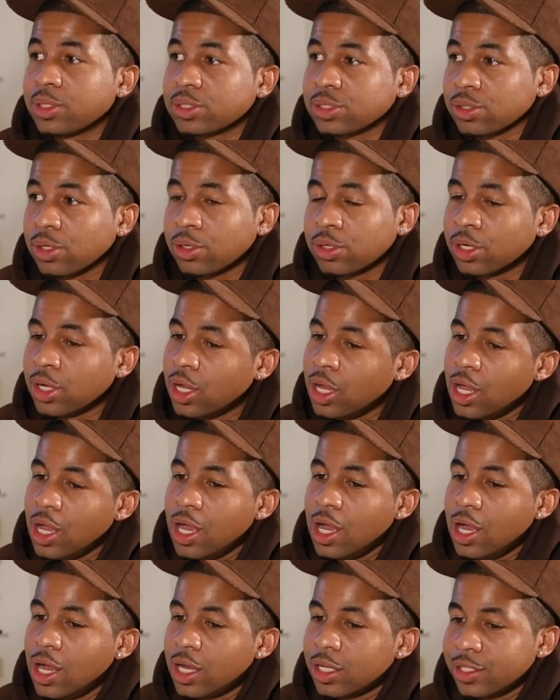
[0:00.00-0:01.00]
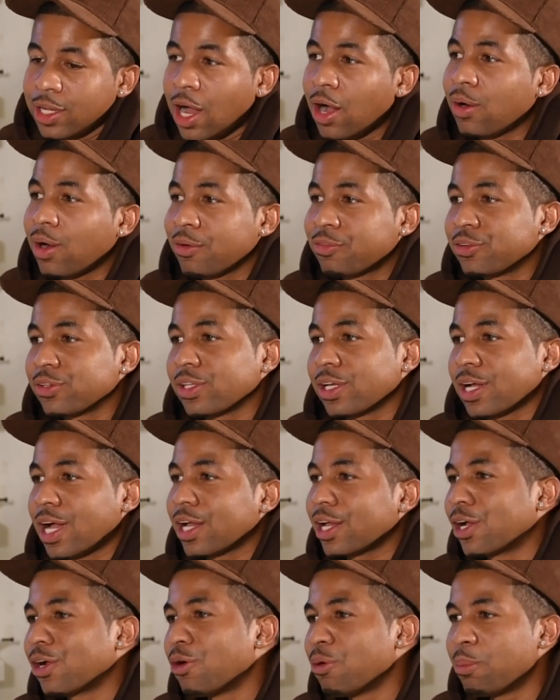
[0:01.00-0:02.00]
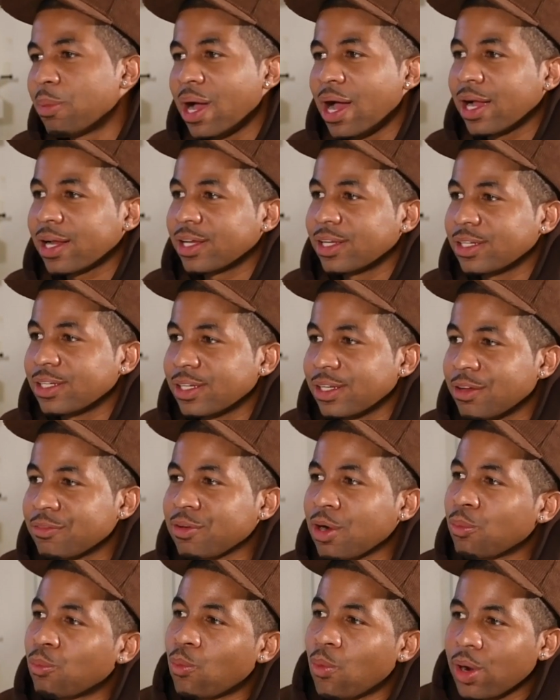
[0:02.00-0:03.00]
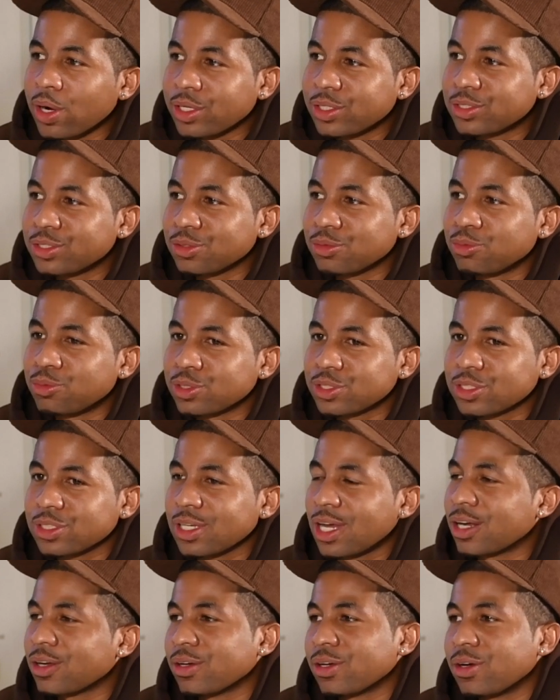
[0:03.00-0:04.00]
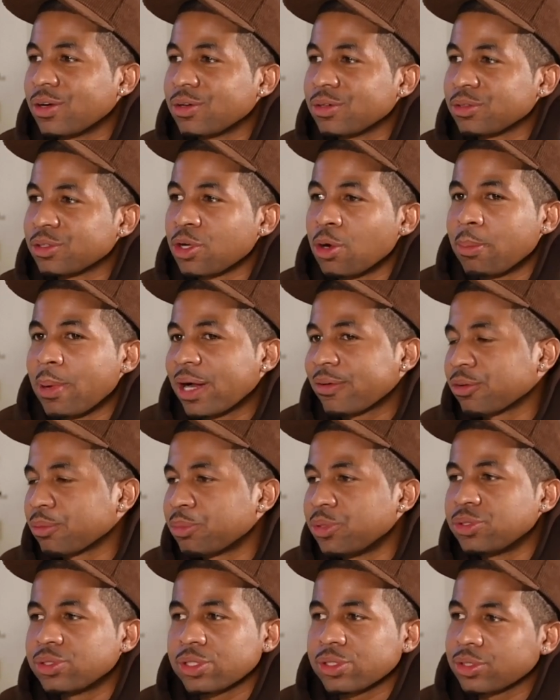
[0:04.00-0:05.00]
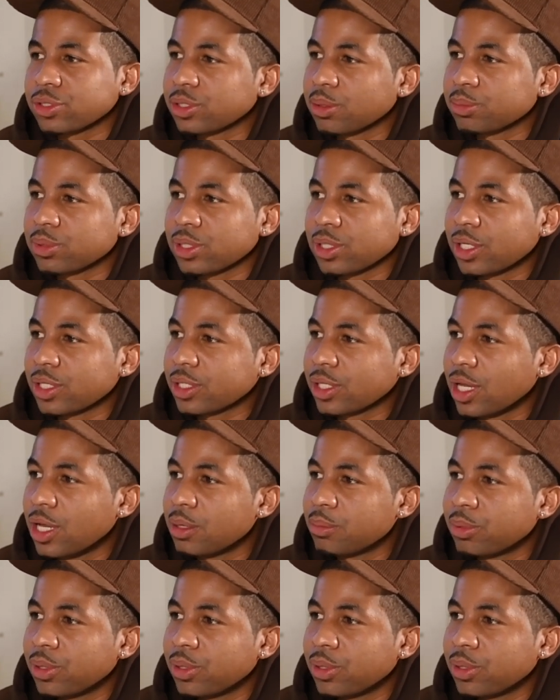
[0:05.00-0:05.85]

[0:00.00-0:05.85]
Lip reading: So now I feel like I could go back and if I wanted to, which, I don't know, go back for music or something like that.